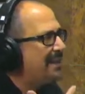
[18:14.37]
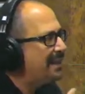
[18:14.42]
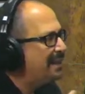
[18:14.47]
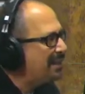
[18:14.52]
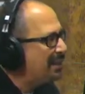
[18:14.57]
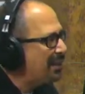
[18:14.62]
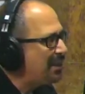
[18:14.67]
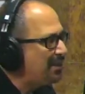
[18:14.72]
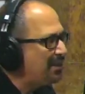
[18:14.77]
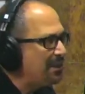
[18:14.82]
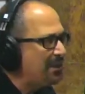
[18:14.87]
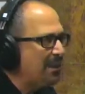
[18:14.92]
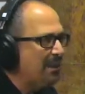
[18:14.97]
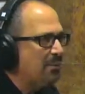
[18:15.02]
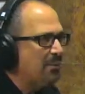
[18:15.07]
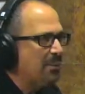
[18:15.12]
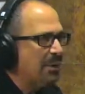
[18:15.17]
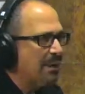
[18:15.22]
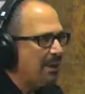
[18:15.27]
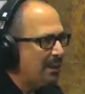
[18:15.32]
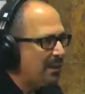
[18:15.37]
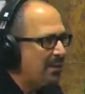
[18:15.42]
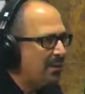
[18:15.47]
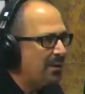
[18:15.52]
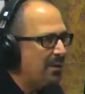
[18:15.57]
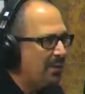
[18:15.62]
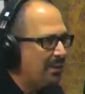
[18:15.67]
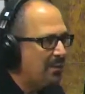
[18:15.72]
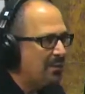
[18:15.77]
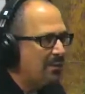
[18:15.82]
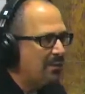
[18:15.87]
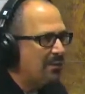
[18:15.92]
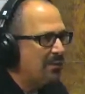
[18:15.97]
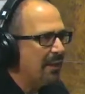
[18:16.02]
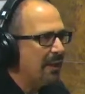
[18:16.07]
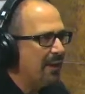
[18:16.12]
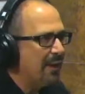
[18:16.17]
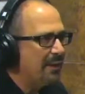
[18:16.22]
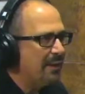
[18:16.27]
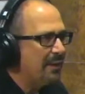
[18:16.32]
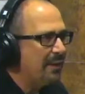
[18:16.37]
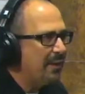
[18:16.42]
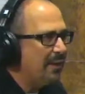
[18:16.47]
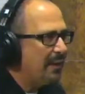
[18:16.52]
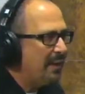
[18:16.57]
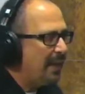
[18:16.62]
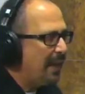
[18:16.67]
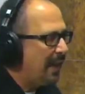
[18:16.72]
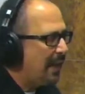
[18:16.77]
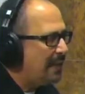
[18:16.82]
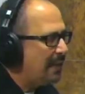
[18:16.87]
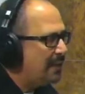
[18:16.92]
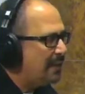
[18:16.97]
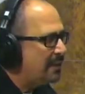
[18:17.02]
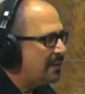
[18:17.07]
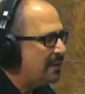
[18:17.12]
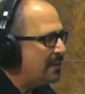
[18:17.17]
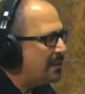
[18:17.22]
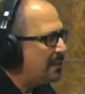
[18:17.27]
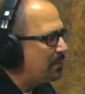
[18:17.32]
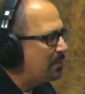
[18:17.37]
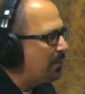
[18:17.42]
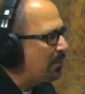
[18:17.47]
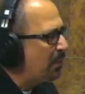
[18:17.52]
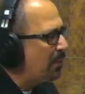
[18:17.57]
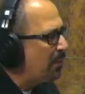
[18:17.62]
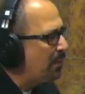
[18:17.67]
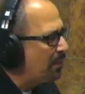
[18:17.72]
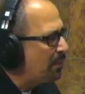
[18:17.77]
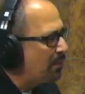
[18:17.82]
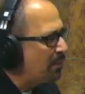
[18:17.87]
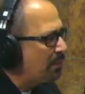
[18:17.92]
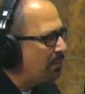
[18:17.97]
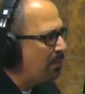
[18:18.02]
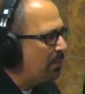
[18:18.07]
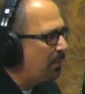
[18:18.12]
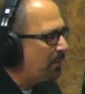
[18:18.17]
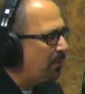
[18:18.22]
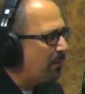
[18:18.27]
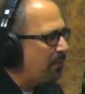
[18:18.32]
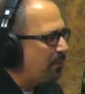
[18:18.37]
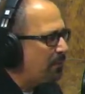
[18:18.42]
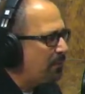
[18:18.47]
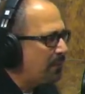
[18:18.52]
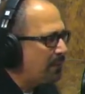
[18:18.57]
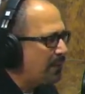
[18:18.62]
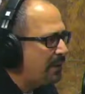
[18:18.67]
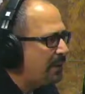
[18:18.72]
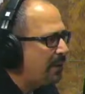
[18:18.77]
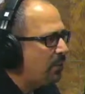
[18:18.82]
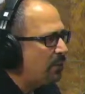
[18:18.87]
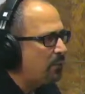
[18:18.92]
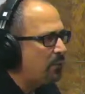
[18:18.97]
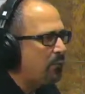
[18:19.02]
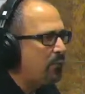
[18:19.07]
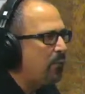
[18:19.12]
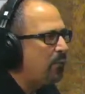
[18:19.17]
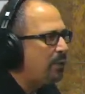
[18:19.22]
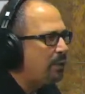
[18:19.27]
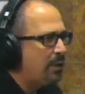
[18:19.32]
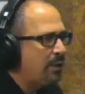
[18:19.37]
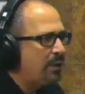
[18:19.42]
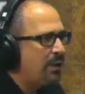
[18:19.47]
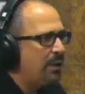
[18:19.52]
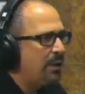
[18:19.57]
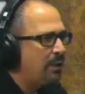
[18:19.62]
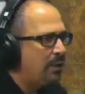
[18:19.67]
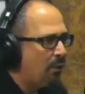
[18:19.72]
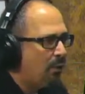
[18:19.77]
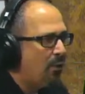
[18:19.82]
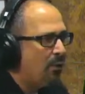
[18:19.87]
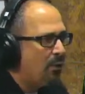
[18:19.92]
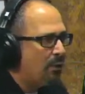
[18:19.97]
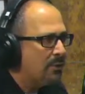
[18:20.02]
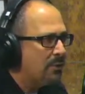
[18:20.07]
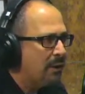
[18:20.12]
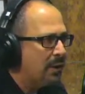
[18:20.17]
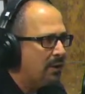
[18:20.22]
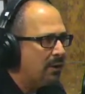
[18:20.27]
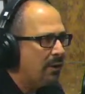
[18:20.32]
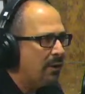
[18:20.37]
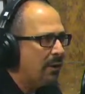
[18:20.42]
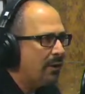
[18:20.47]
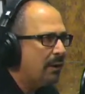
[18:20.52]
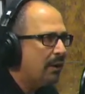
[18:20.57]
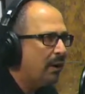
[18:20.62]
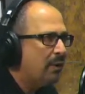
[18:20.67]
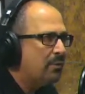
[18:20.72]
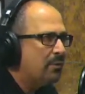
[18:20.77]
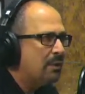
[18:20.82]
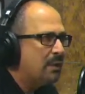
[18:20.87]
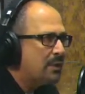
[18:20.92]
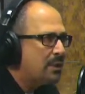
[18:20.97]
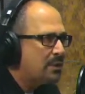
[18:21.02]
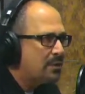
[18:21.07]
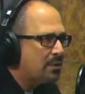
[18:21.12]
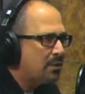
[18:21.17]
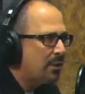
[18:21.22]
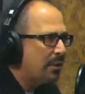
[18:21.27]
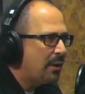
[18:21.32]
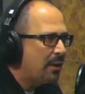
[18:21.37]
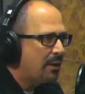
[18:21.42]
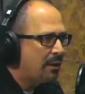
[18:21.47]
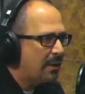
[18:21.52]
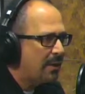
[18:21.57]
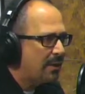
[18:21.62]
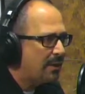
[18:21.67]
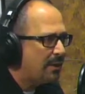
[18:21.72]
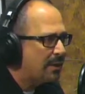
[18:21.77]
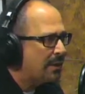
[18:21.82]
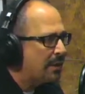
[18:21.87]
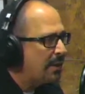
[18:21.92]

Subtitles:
terminal waiting to get on a flight, and there's a small group of 3 or 4 year olds that are running around destroying things,